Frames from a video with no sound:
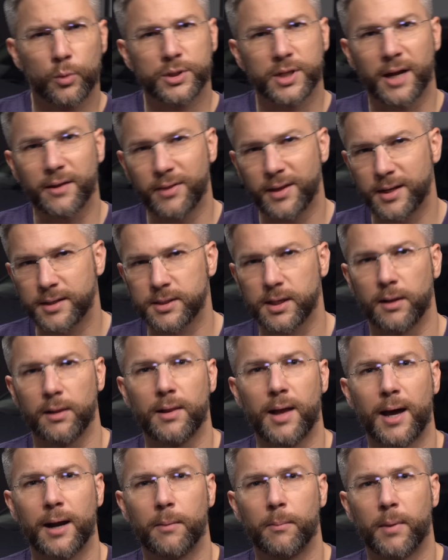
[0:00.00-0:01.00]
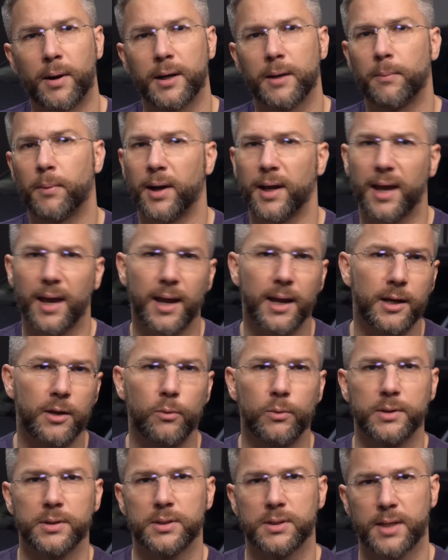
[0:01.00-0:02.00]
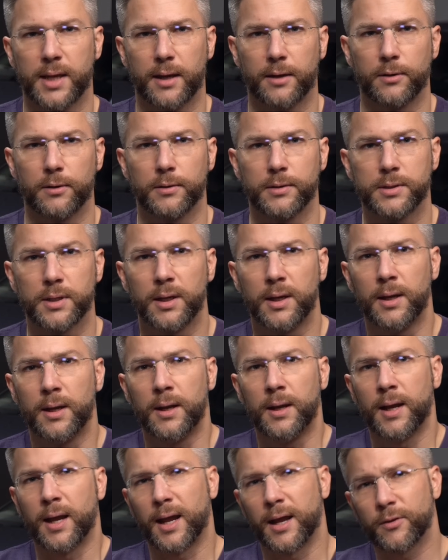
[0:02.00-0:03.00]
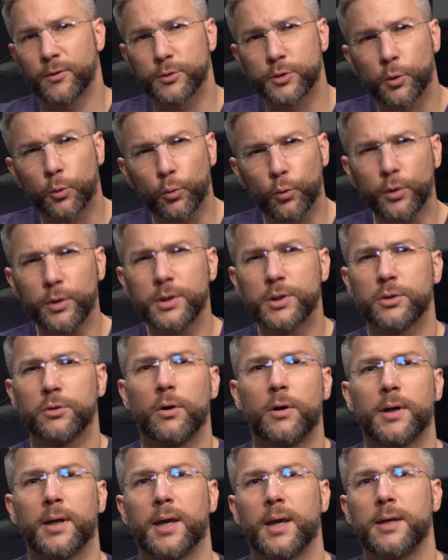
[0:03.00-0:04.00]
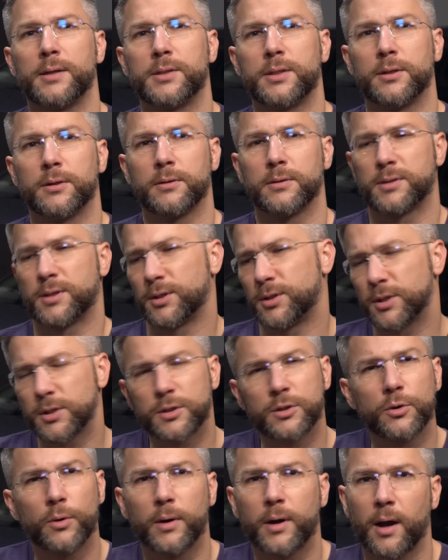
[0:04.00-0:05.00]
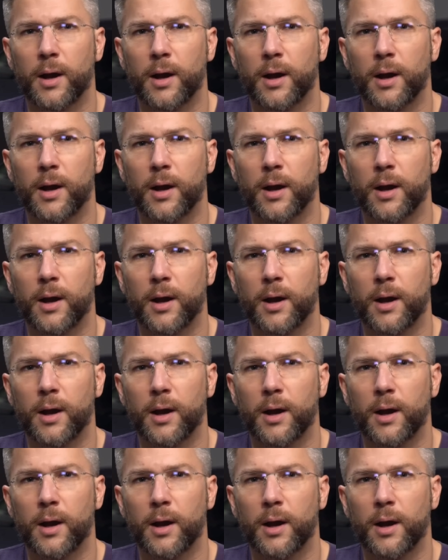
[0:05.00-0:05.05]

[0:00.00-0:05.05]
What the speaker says: which I think is a lot of money by anyone's standards. And there's a really strong case here to just do a